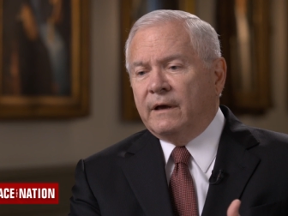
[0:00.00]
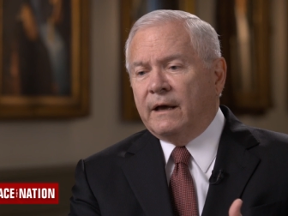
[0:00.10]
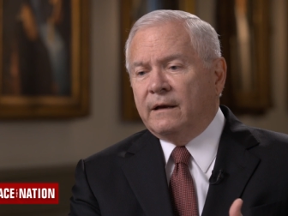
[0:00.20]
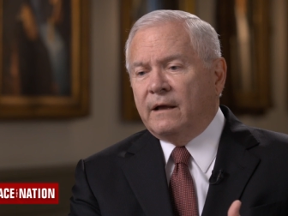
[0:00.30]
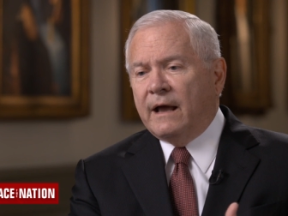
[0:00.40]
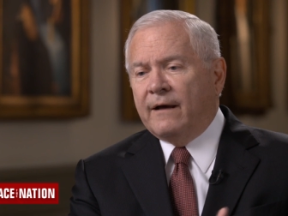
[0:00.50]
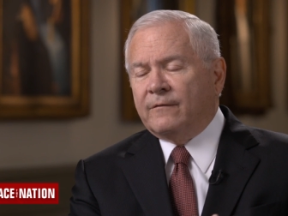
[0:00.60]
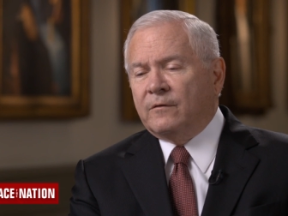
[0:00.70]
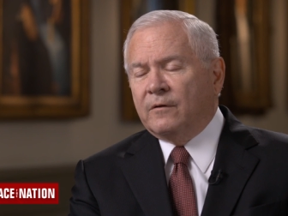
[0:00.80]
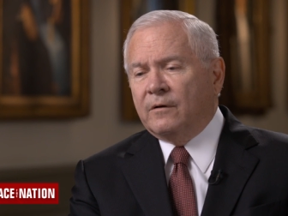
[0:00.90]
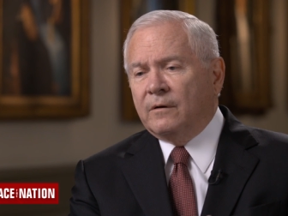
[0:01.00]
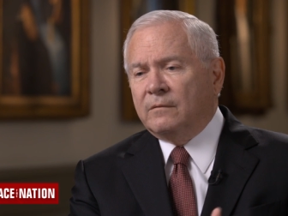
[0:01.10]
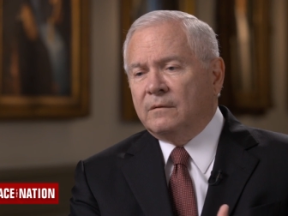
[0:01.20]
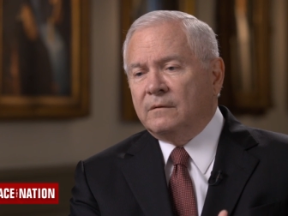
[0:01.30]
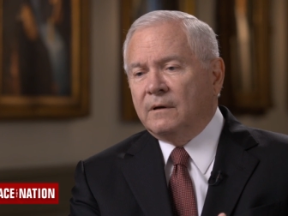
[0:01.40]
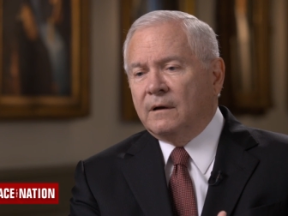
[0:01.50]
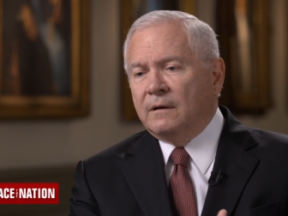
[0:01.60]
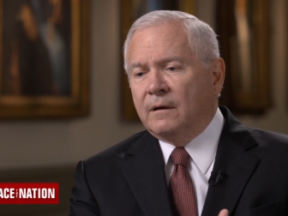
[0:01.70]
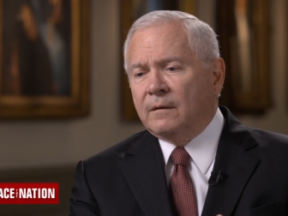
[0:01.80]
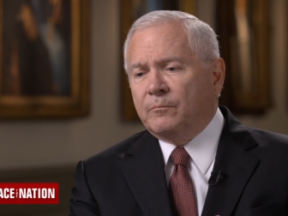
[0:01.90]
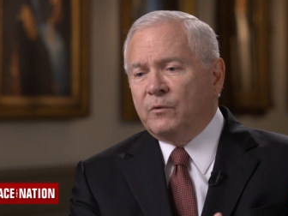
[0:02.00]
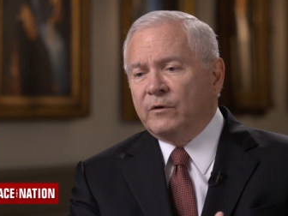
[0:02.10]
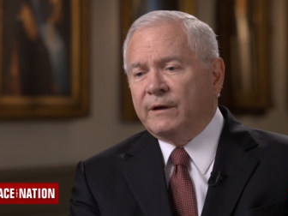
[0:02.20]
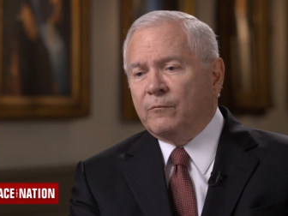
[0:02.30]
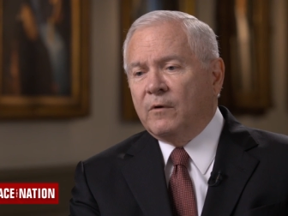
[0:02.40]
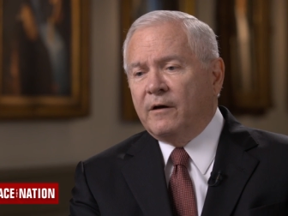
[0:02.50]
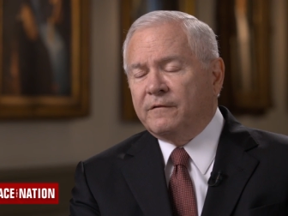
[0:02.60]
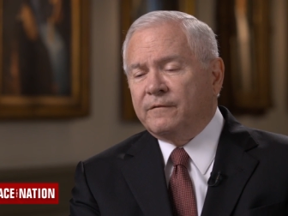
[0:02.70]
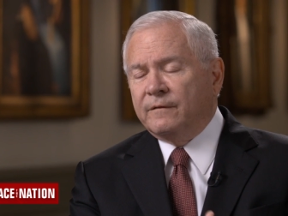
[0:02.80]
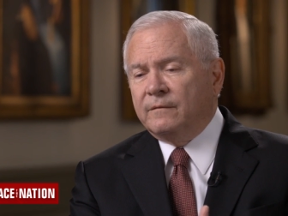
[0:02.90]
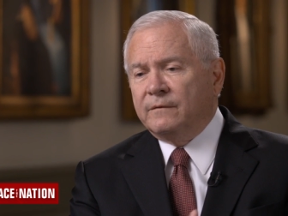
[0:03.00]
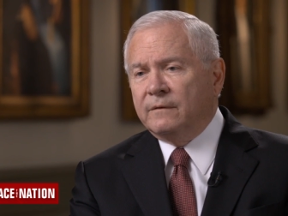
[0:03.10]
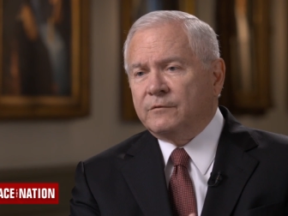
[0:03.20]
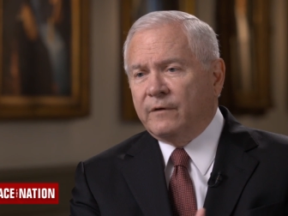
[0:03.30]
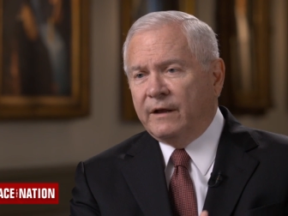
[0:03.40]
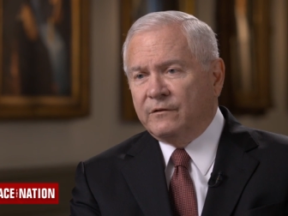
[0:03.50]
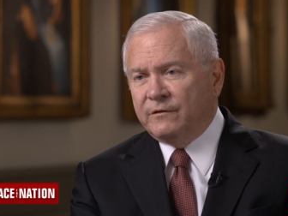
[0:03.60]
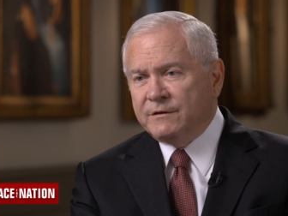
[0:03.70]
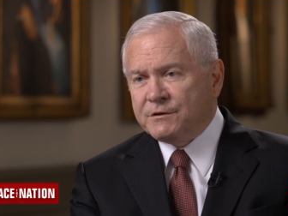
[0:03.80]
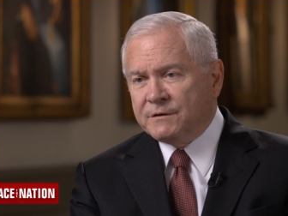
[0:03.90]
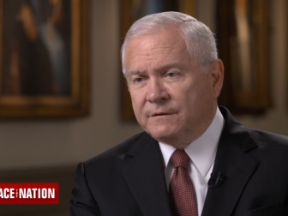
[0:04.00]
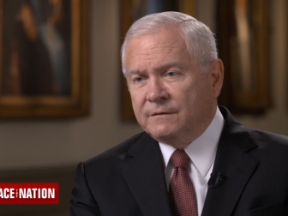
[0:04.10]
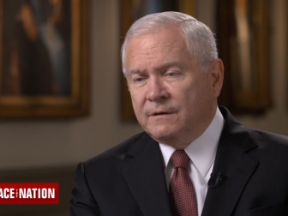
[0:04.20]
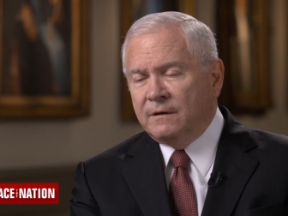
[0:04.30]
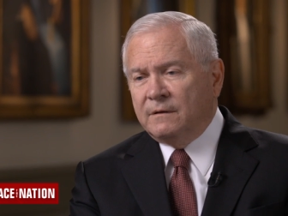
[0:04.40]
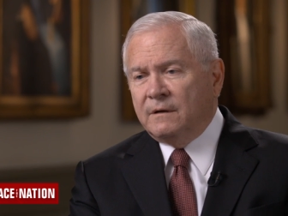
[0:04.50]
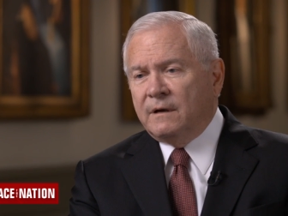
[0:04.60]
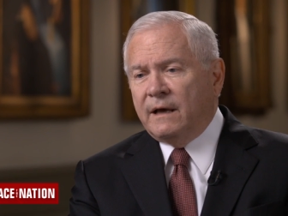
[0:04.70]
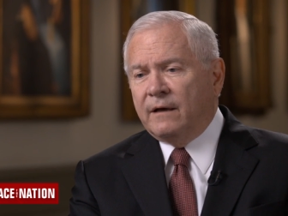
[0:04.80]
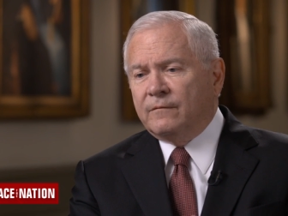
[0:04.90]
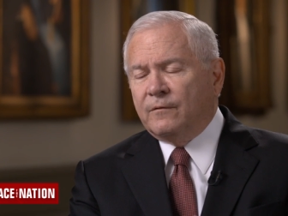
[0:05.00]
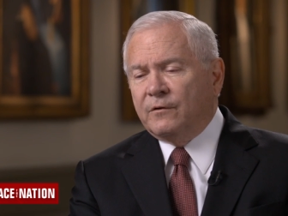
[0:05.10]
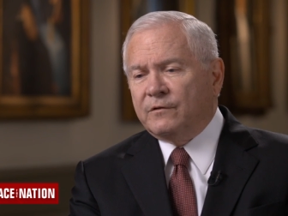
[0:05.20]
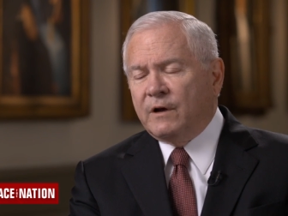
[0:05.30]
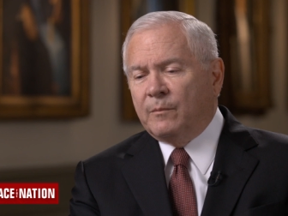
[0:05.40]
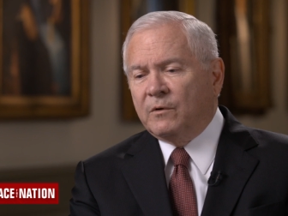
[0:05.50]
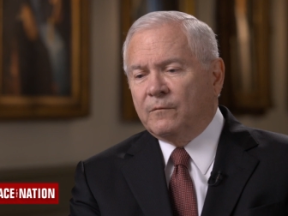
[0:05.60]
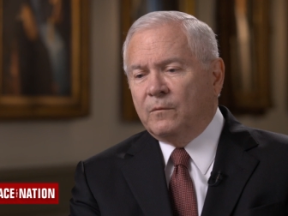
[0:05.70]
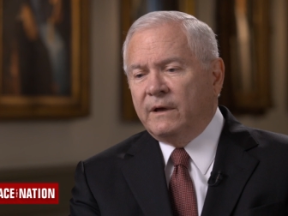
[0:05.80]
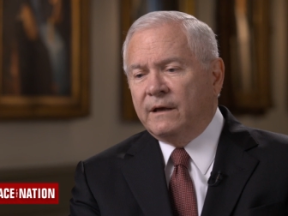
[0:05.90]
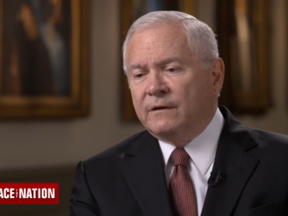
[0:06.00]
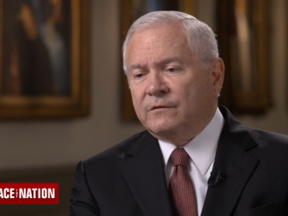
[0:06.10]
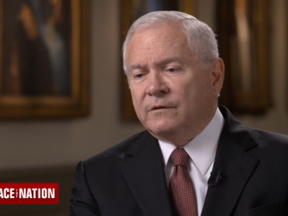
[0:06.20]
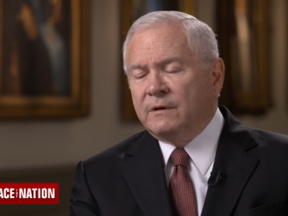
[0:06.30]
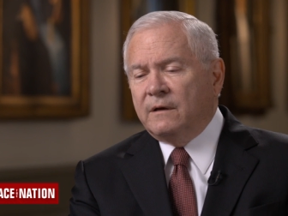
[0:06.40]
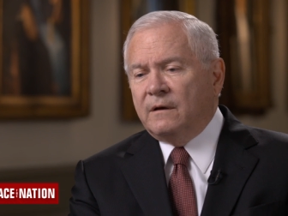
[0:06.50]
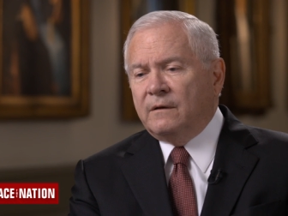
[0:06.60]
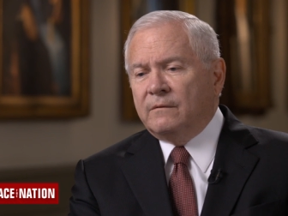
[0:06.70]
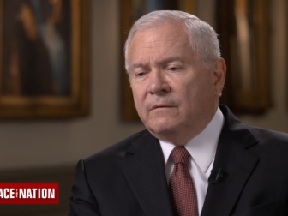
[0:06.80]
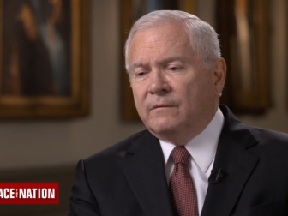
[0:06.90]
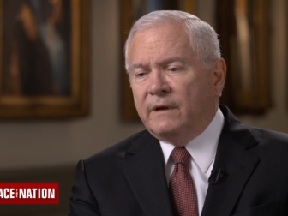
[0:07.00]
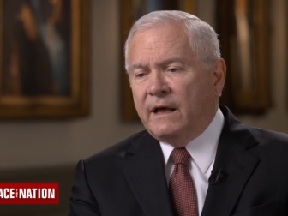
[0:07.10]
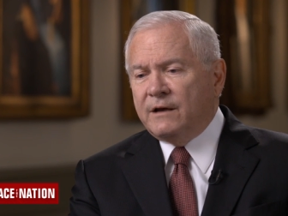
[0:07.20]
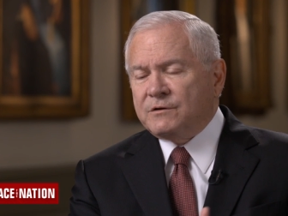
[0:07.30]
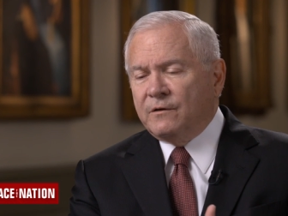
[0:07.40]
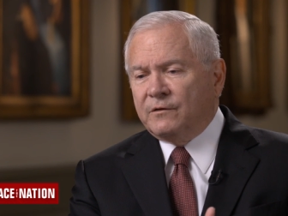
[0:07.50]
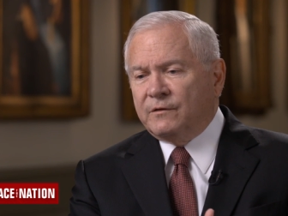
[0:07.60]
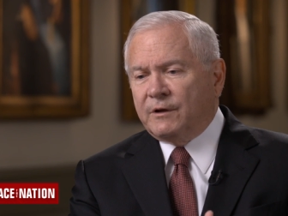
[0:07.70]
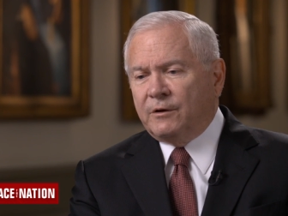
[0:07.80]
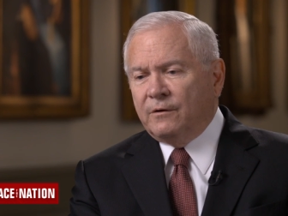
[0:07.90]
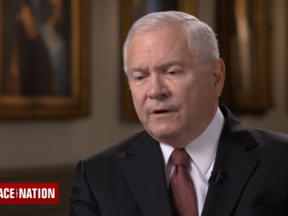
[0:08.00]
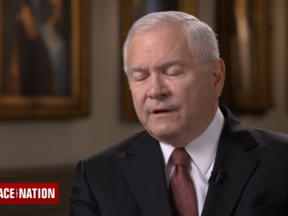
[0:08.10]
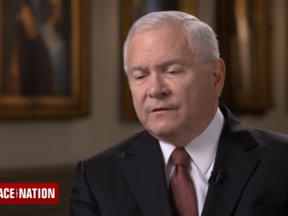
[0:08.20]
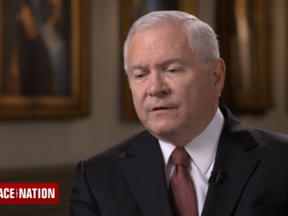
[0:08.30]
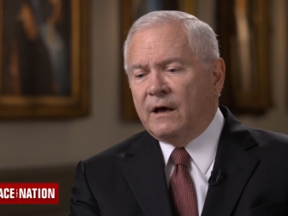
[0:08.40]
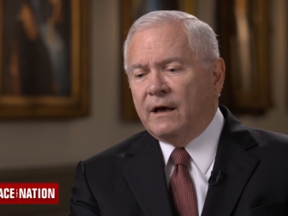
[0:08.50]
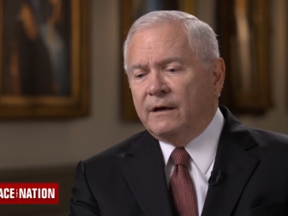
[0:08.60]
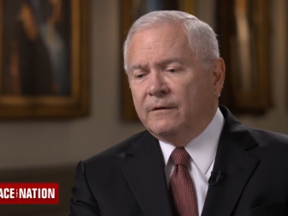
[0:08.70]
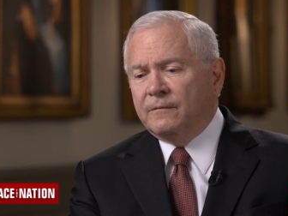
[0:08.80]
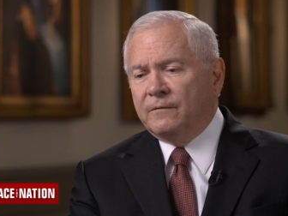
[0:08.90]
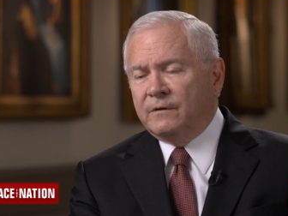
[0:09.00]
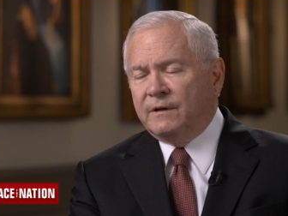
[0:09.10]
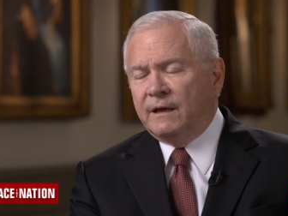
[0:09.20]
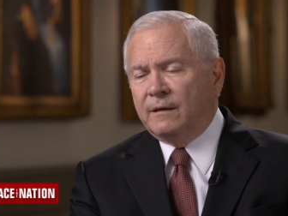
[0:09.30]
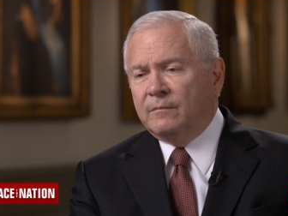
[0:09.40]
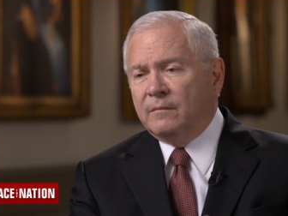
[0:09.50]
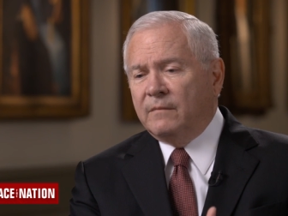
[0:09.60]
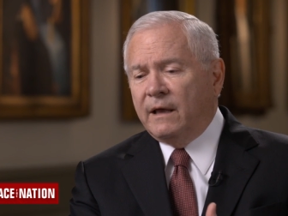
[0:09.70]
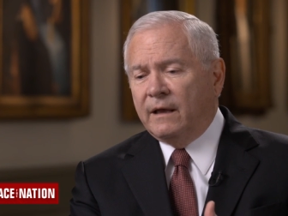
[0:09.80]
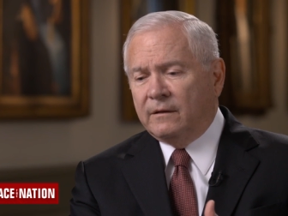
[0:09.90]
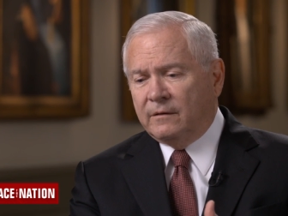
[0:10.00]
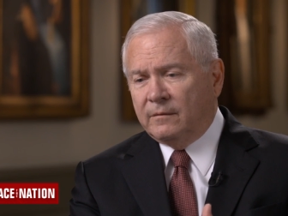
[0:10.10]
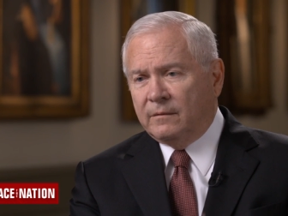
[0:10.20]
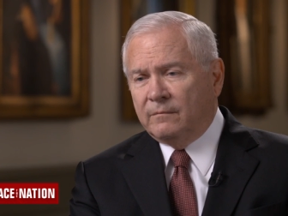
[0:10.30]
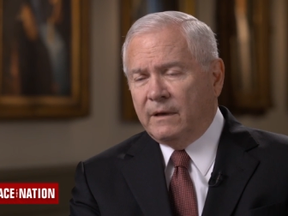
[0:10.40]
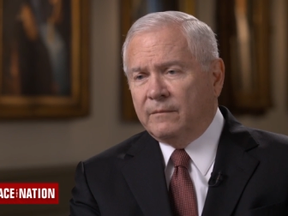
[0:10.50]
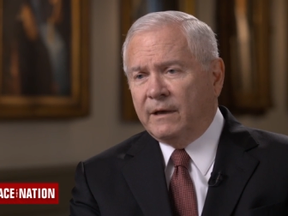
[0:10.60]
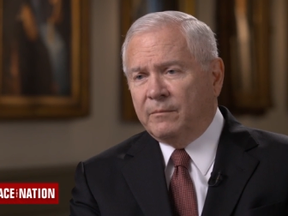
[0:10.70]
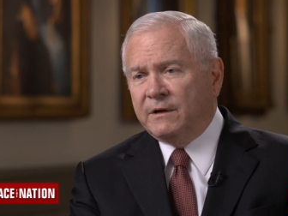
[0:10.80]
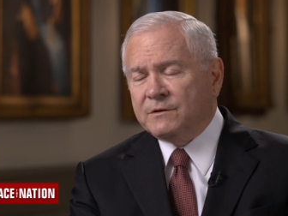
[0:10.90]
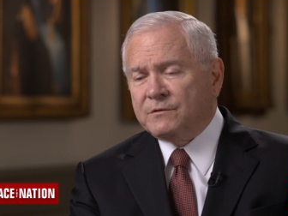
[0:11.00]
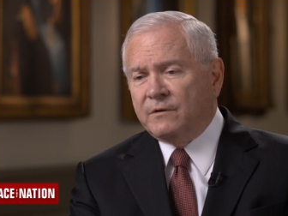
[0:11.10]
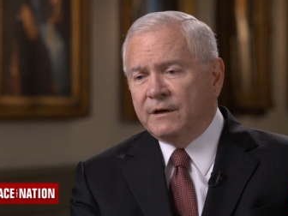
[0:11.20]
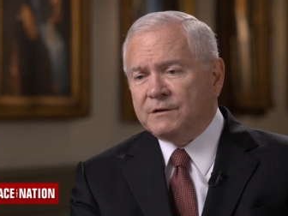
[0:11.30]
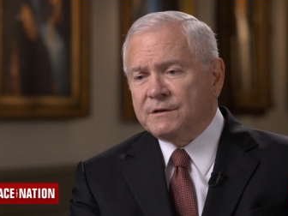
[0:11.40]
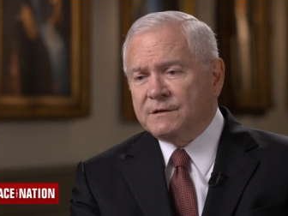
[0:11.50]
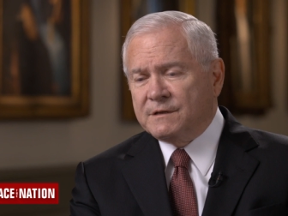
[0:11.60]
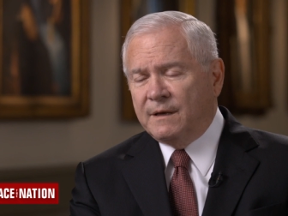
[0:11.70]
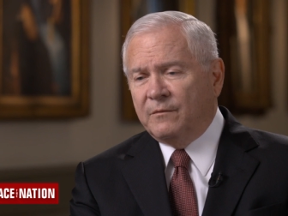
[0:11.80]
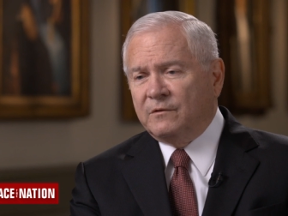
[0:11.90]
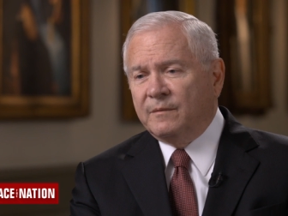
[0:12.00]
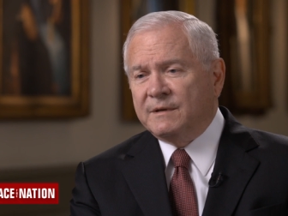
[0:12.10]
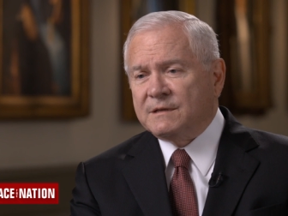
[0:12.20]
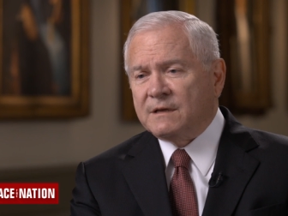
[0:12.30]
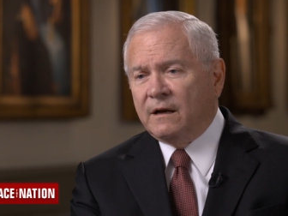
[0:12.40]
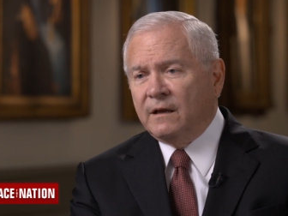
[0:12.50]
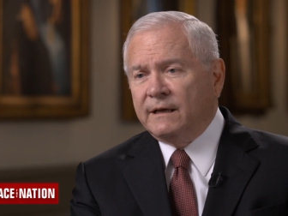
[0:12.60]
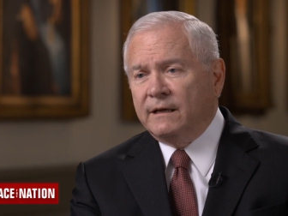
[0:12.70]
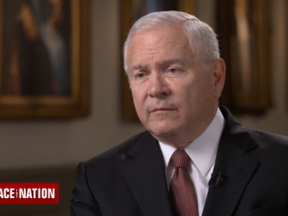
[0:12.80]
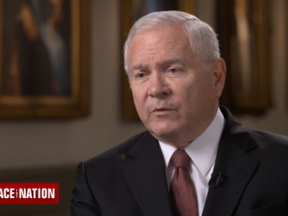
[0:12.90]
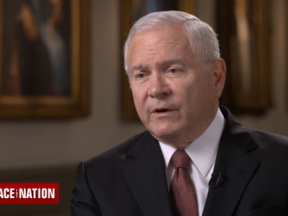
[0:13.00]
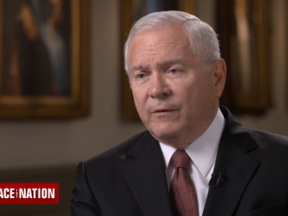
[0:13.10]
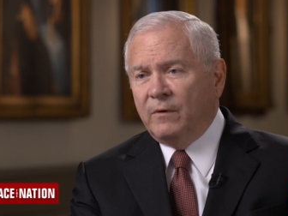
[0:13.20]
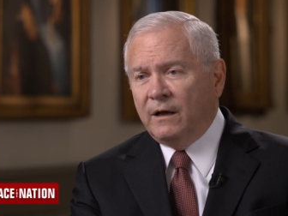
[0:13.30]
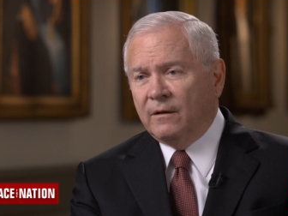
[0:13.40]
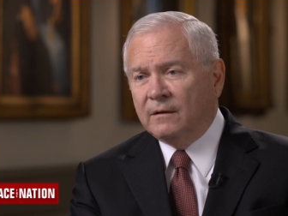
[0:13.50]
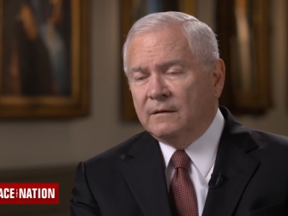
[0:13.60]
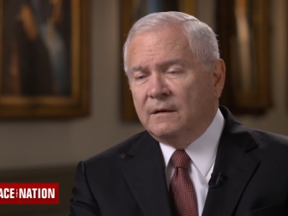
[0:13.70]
that after a pretty rough transition and first couple of weeks, the national security side of the team and the administration seems to be settling in pretty well.